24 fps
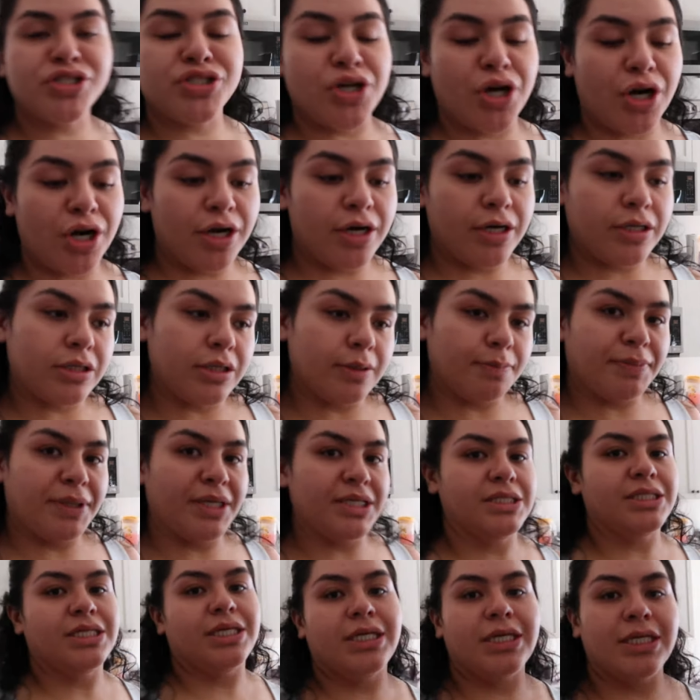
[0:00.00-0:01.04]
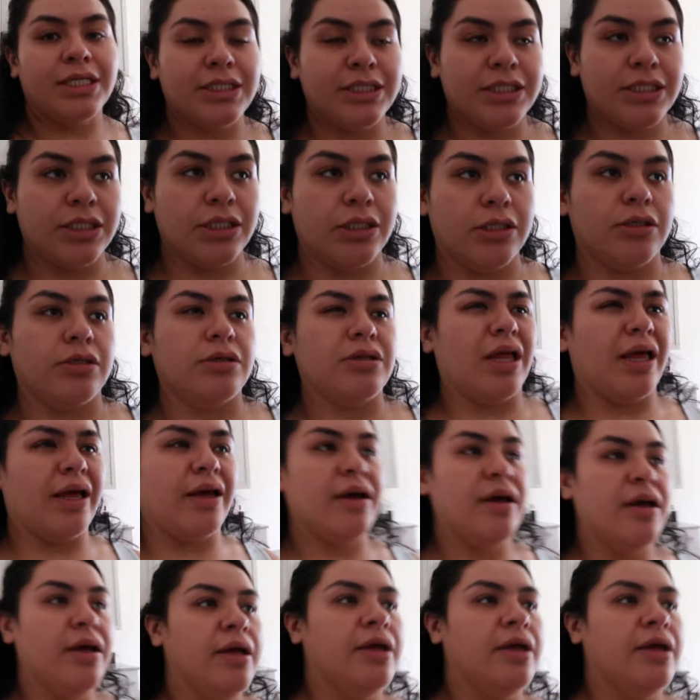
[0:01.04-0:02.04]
start the pizza until like